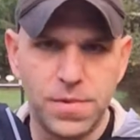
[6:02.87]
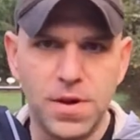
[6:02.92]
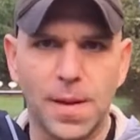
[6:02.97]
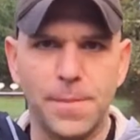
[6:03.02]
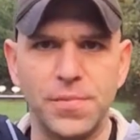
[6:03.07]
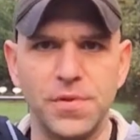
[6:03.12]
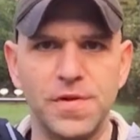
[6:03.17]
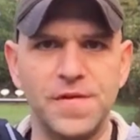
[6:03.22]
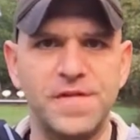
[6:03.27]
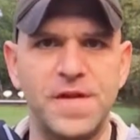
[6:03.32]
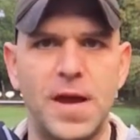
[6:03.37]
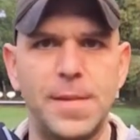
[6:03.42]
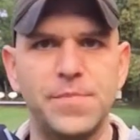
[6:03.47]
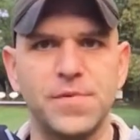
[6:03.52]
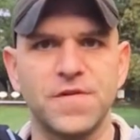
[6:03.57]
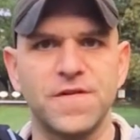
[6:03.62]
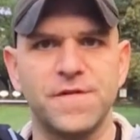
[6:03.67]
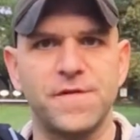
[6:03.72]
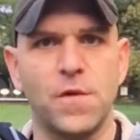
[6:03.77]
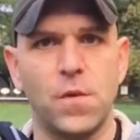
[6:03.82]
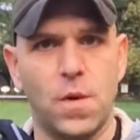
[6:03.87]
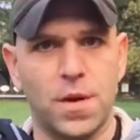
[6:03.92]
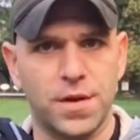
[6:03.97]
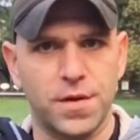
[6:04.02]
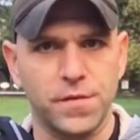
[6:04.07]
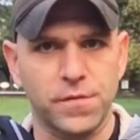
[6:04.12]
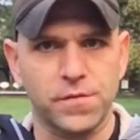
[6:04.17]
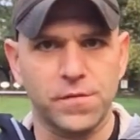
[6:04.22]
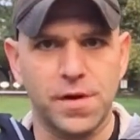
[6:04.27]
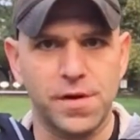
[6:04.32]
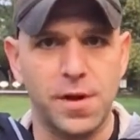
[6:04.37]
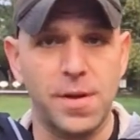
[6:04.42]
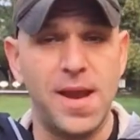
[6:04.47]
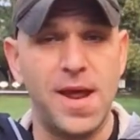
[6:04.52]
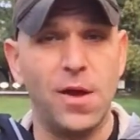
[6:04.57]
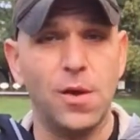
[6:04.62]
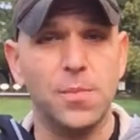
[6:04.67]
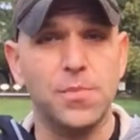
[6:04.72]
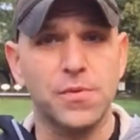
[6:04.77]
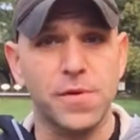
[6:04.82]
couple examples, if I want to run an
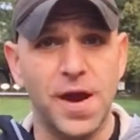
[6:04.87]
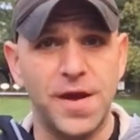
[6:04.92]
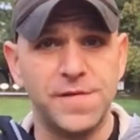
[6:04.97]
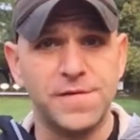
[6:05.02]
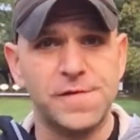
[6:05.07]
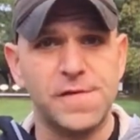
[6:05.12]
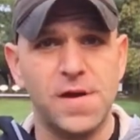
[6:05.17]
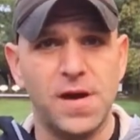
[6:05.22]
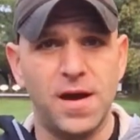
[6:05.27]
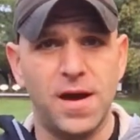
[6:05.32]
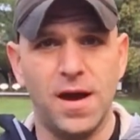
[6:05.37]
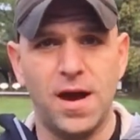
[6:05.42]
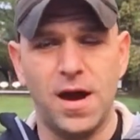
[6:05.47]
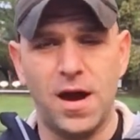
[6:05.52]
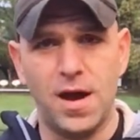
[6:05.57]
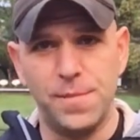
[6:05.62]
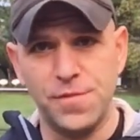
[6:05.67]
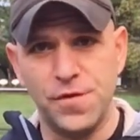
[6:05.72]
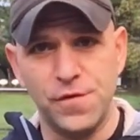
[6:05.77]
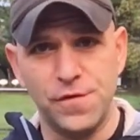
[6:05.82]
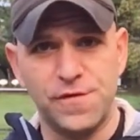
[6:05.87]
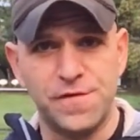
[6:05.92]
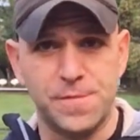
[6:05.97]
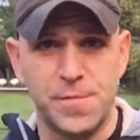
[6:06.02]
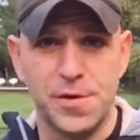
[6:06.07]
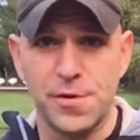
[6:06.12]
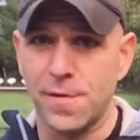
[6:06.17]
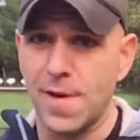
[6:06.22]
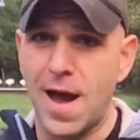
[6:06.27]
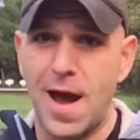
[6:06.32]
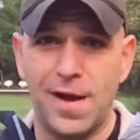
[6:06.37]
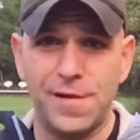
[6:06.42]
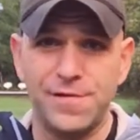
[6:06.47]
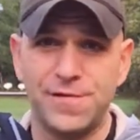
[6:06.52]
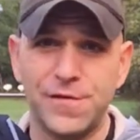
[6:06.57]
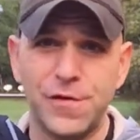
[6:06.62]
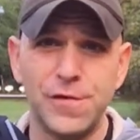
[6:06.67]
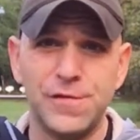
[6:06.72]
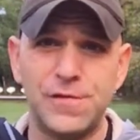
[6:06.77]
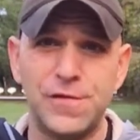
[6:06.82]
El Prez, um, you spin around,
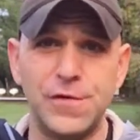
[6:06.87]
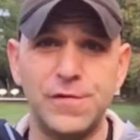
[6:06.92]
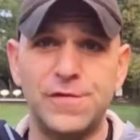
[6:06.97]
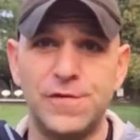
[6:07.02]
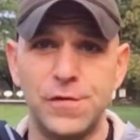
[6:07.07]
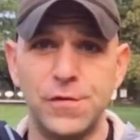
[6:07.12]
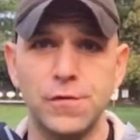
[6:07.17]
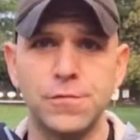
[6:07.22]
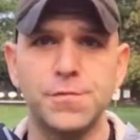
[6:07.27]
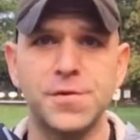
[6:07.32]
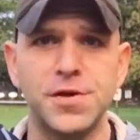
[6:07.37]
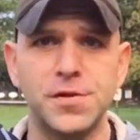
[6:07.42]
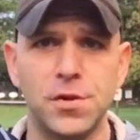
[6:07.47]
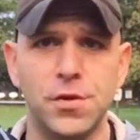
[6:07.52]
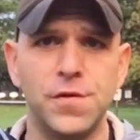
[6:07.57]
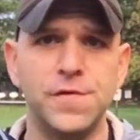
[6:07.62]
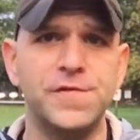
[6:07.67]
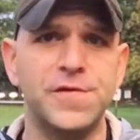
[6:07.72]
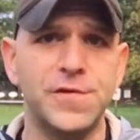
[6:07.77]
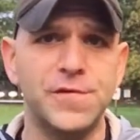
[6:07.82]
222, reload,